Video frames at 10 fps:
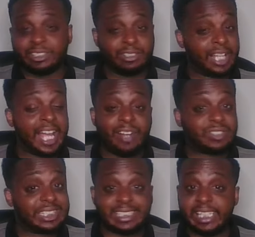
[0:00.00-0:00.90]
half the
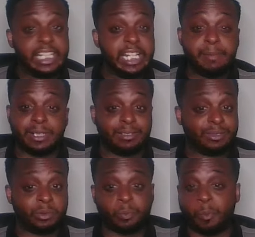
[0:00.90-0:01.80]
team
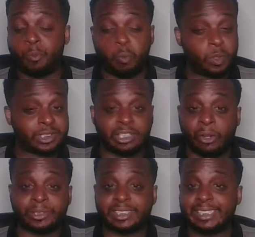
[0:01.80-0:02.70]
was
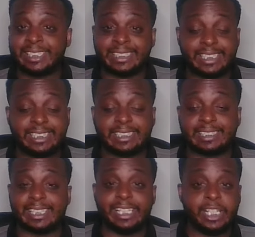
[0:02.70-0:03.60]
lost in the season
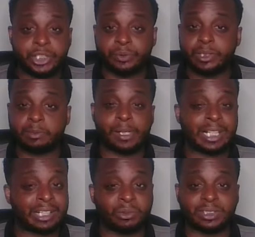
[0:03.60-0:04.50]
to injuries, man.
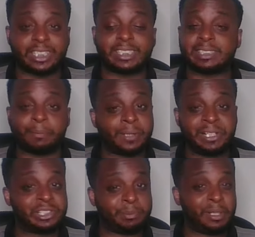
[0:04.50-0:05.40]
I don't think it's the
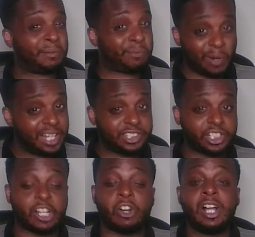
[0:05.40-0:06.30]
players being
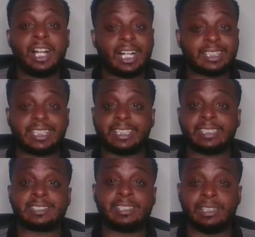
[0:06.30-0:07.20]
fragile. I think
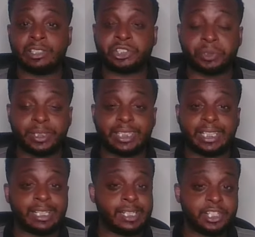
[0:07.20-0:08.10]
it's the strength and
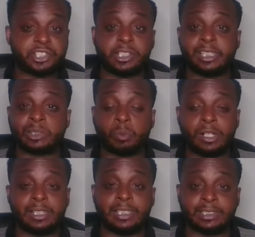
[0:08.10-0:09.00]
conditioning, as
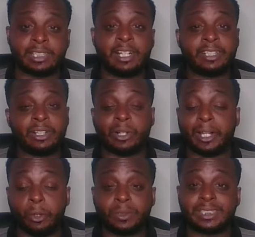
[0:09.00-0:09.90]
well as their
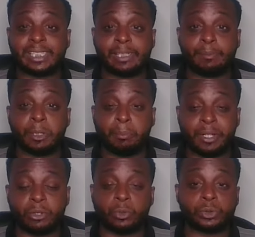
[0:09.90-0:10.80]
health team, their
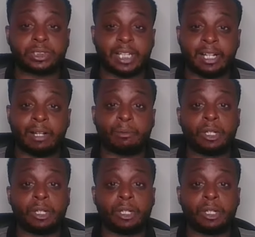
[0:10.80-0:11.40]
medical staff,